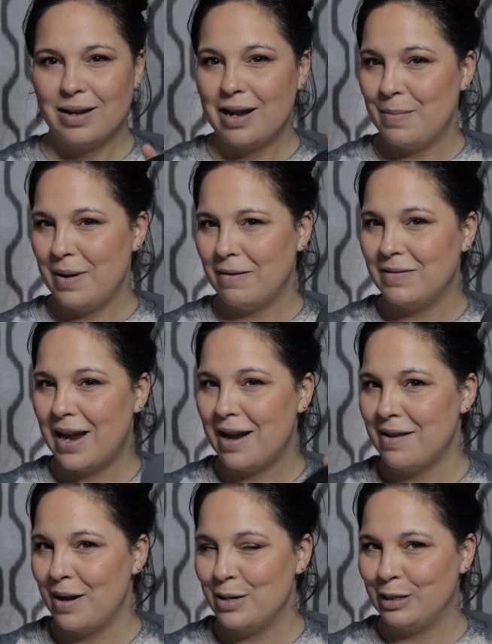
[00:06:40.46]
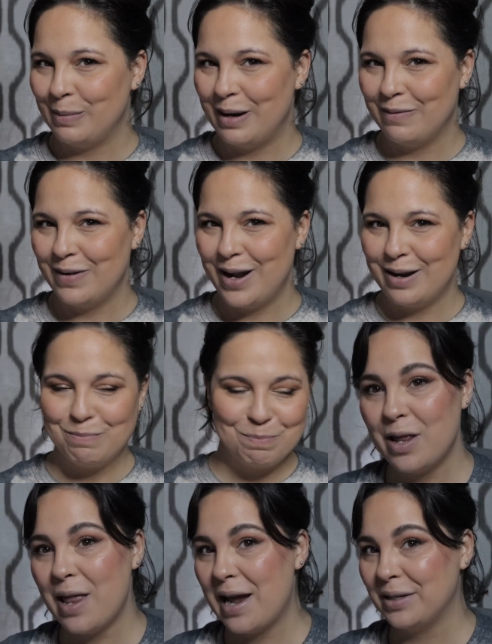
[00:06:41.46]
I may have to add that into my everyday.
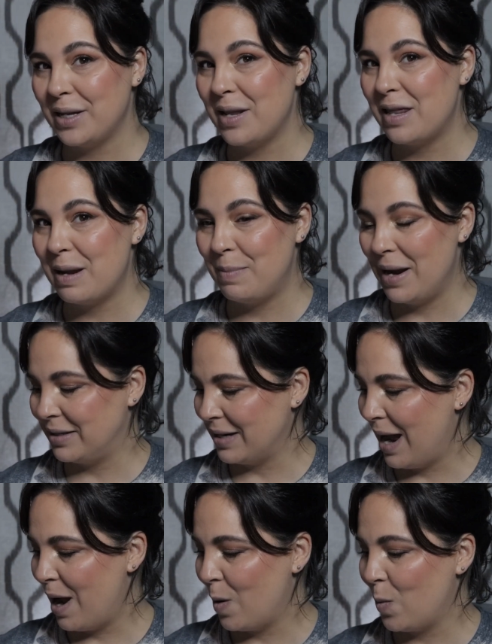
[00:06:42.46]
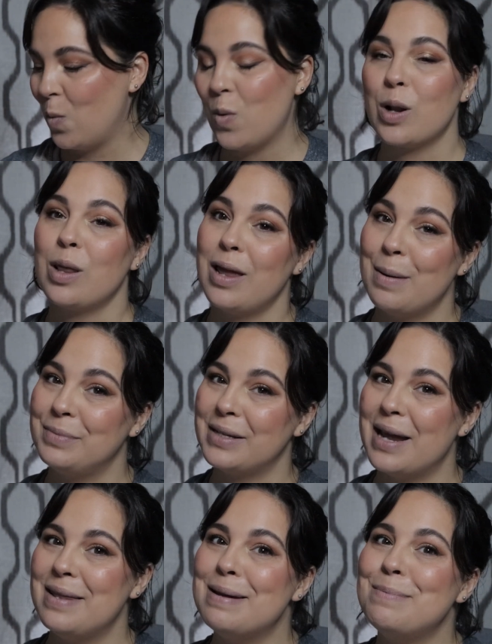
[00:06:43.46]
The last thing that they picked out were lips,
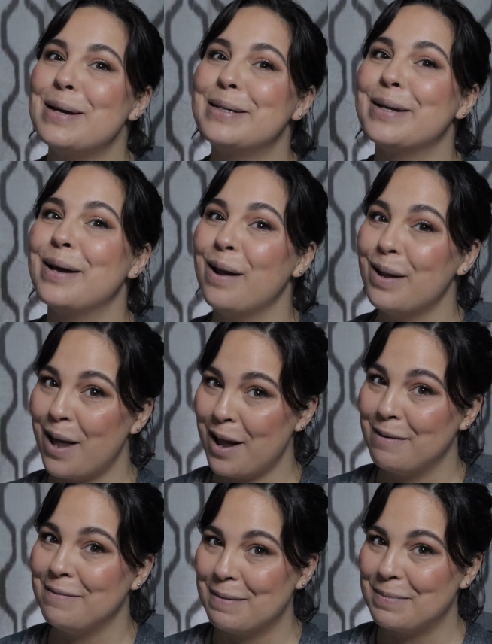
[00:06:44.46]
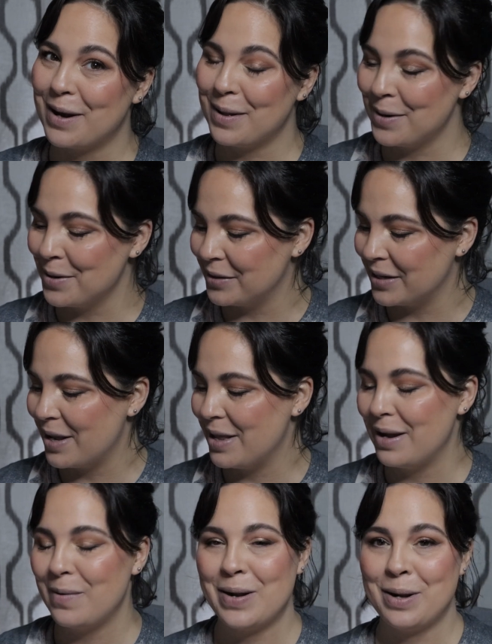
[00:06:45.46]
and they picked a lot of lip colors.
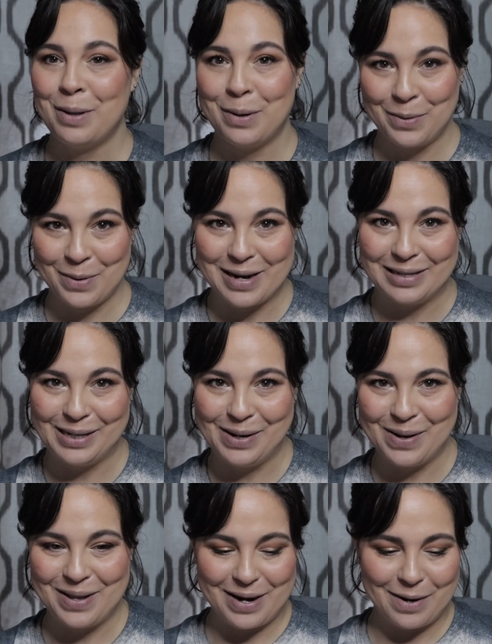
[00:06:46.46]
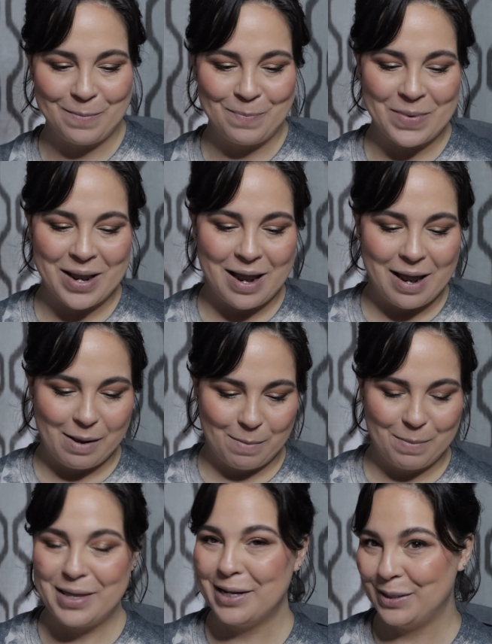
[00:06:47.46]
They went a little crazy on there,
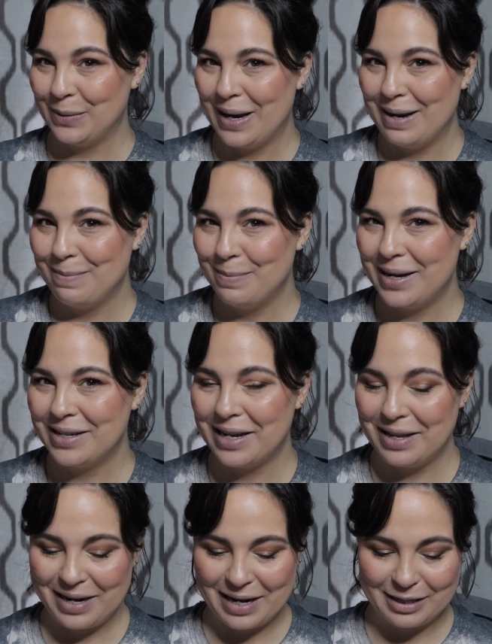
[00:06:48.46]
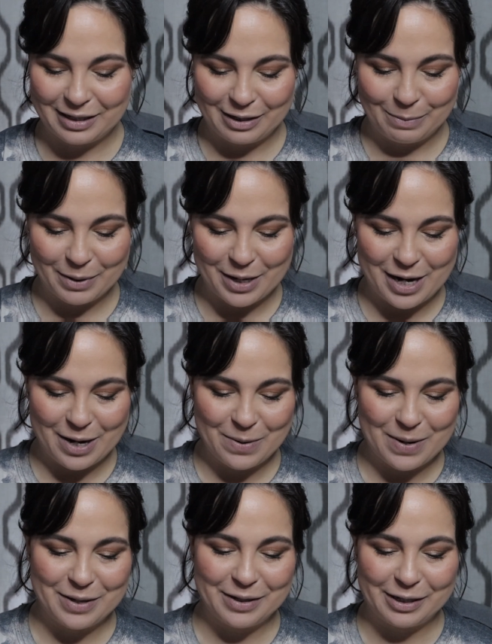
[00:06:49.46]
but that's okay because I think it's super
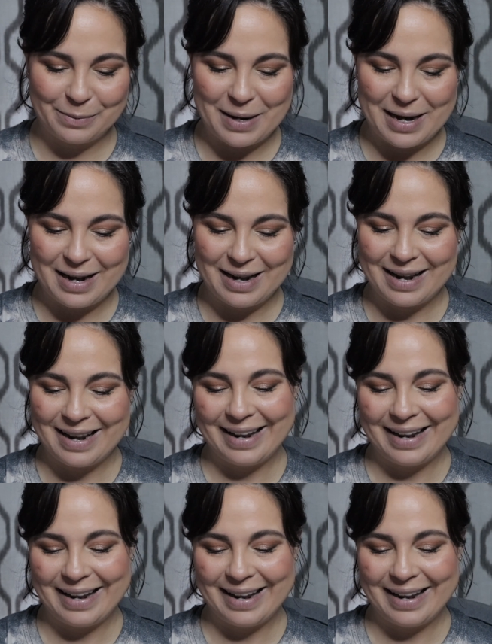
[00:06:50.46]
cute and sweet.